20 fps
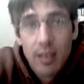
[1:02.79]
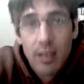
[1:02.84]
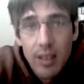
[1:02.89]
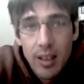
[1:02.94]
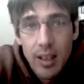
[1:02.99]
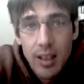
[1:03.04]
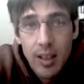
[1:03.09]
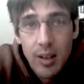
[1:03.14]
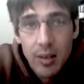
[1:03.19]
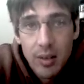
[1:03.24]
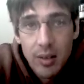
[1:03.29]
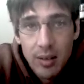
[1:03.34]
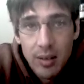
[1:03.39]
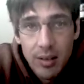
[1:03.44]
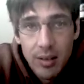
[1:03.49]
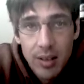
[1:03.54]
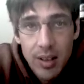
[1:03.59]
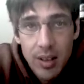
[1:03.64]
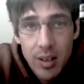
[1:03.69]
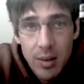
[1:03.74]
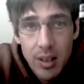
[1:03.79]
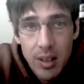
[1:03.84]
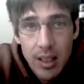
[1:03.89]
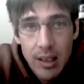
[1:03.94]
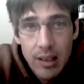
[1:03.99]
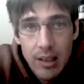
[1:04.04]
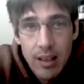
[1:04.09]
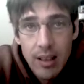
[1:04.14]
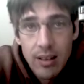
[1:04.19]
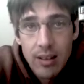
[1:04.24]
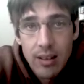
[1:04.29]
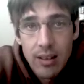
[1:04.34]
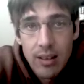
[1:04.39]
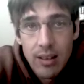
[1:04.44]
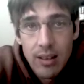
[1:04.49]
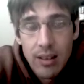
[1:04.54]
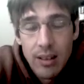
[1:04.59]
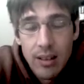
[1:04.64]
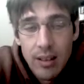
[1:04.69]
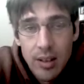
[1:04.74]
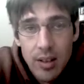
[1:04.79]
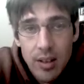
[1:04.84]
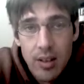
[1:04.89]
you know, uniqueness to